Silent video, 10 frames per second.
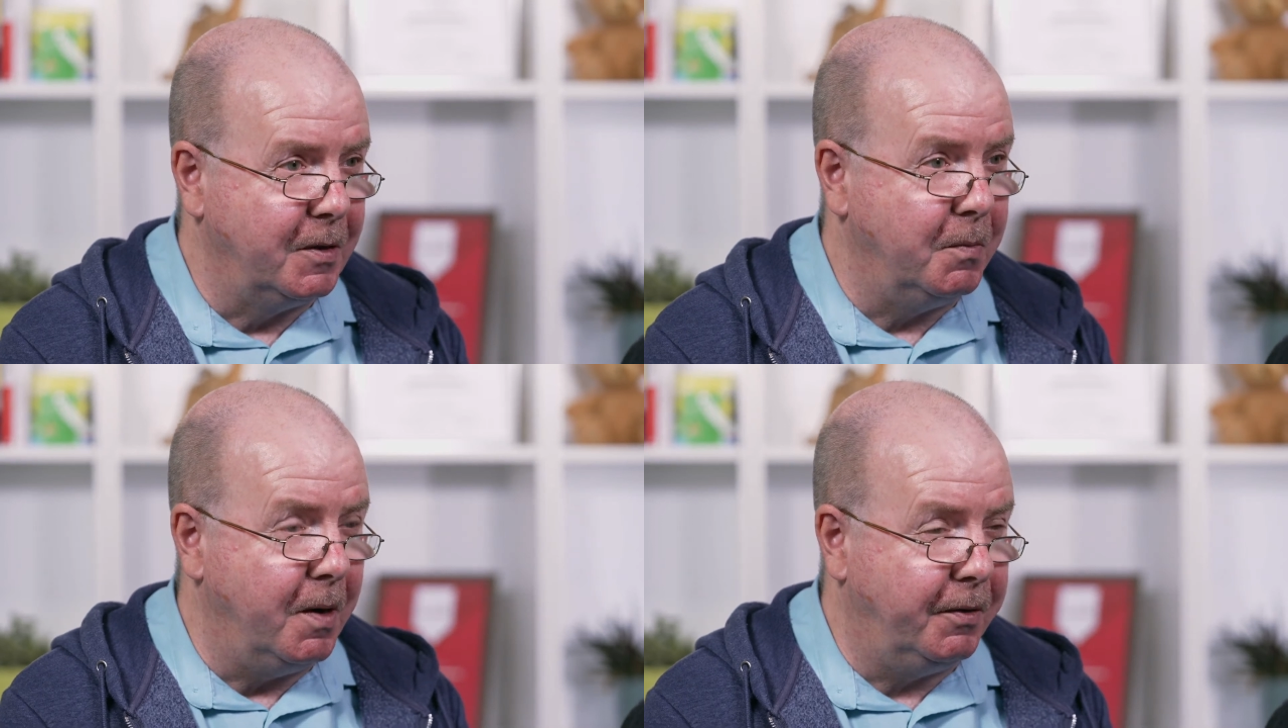
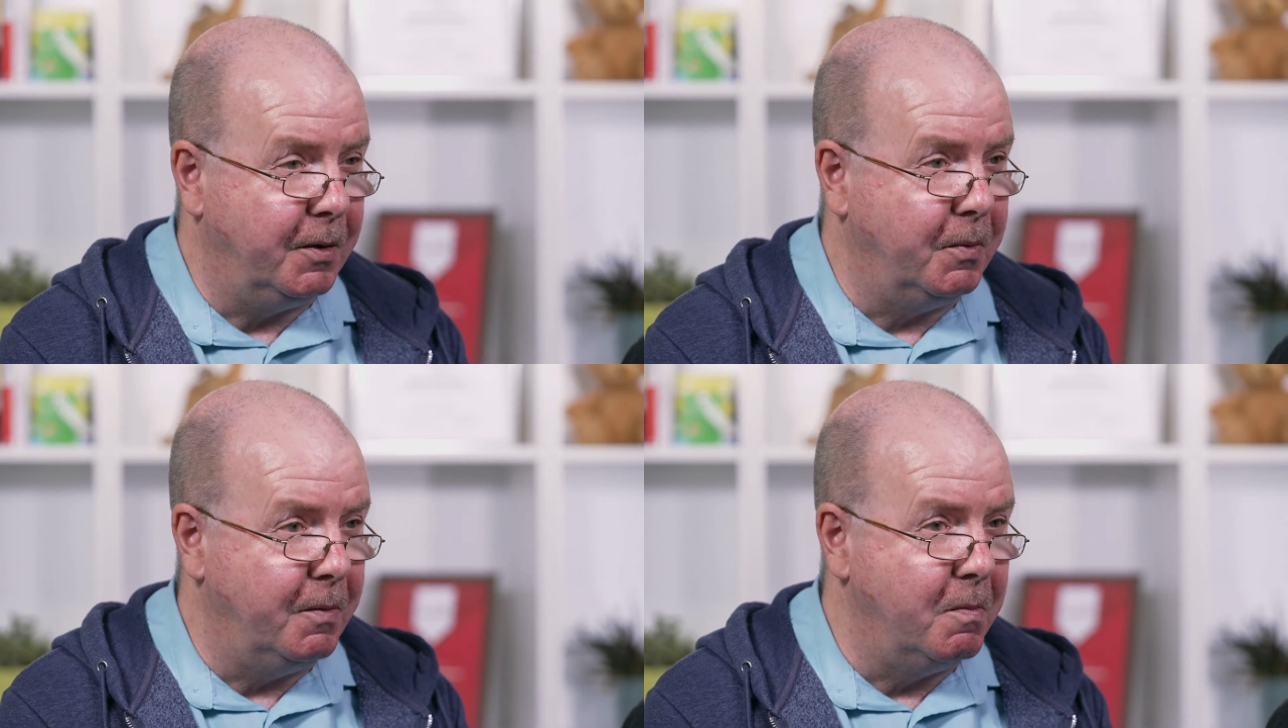Mm. I
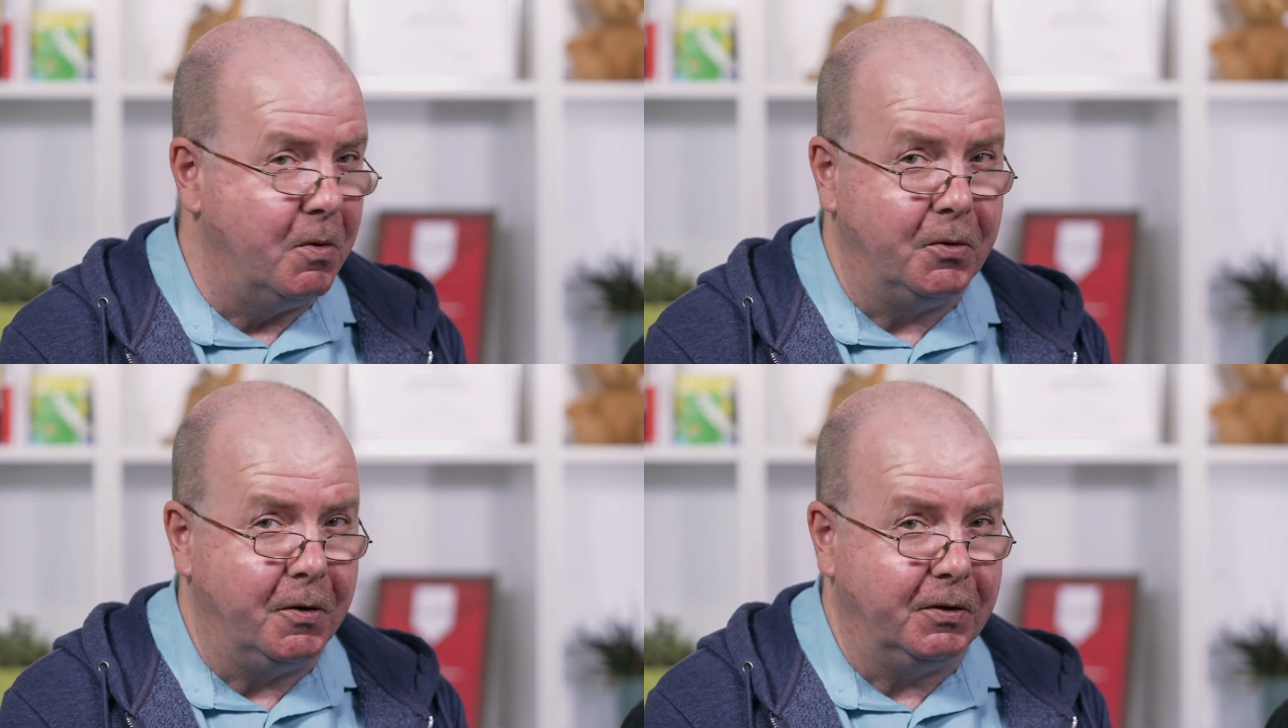think we were
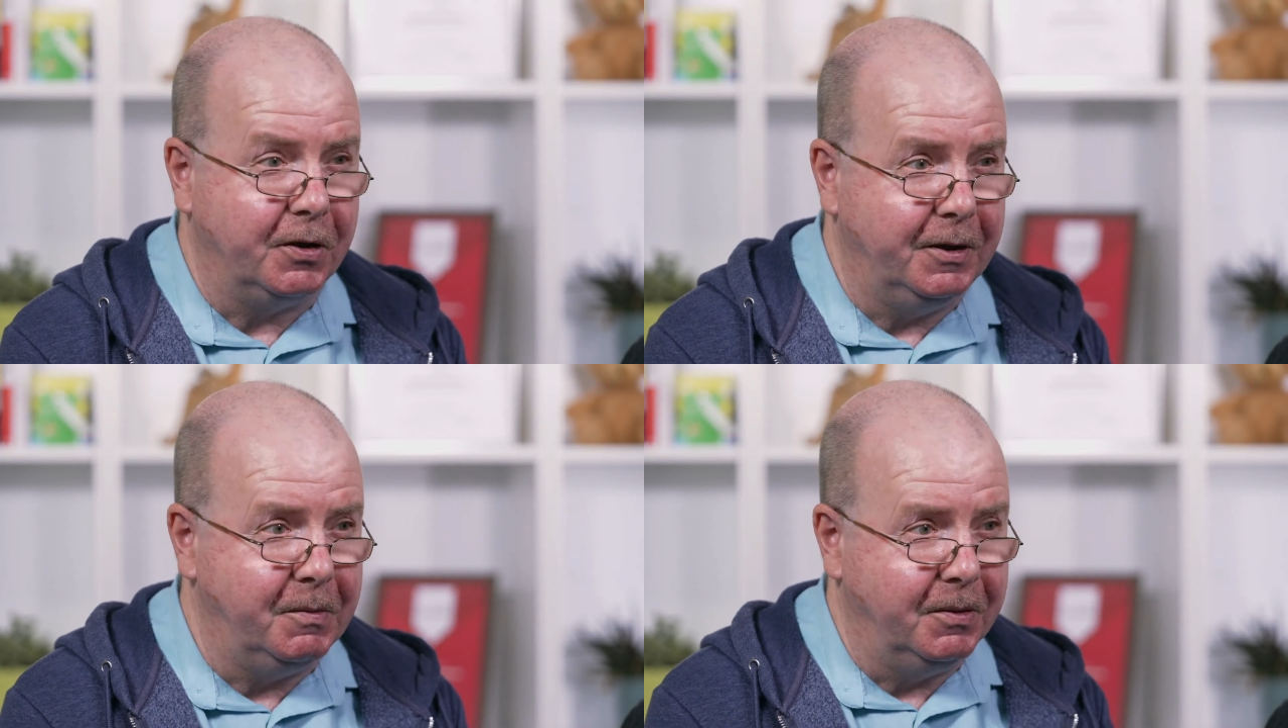more nervous
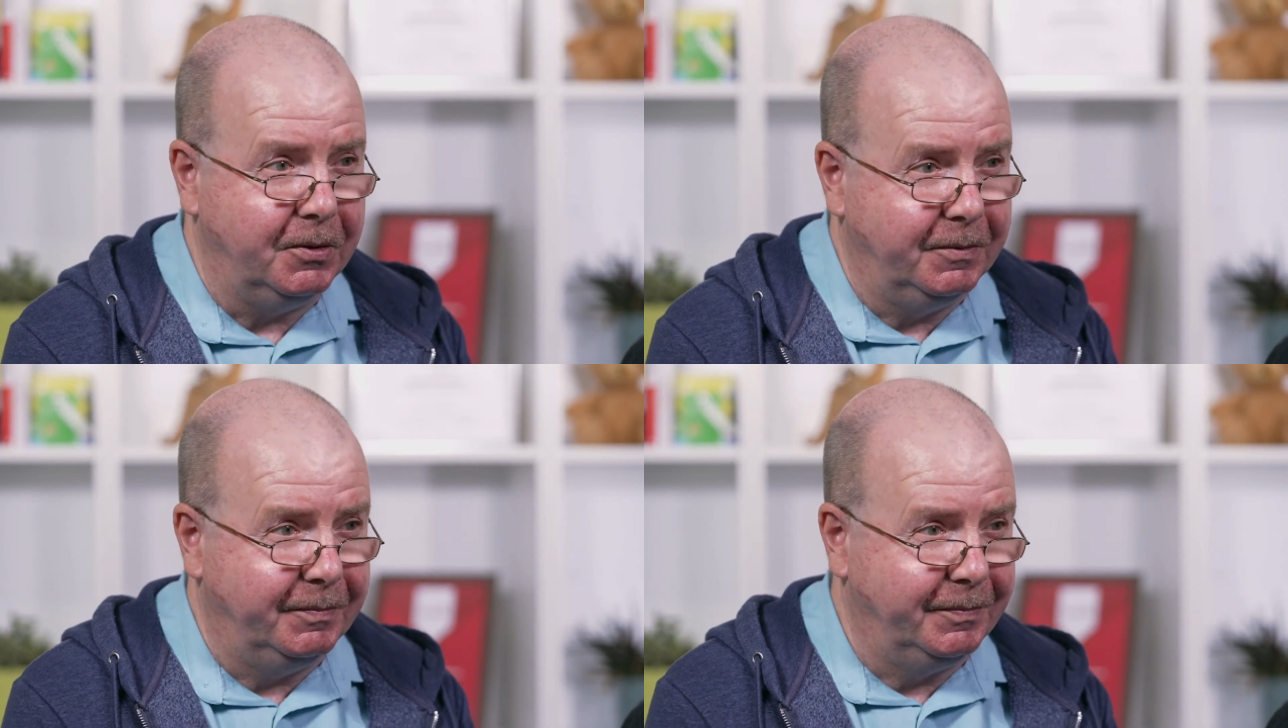than he was.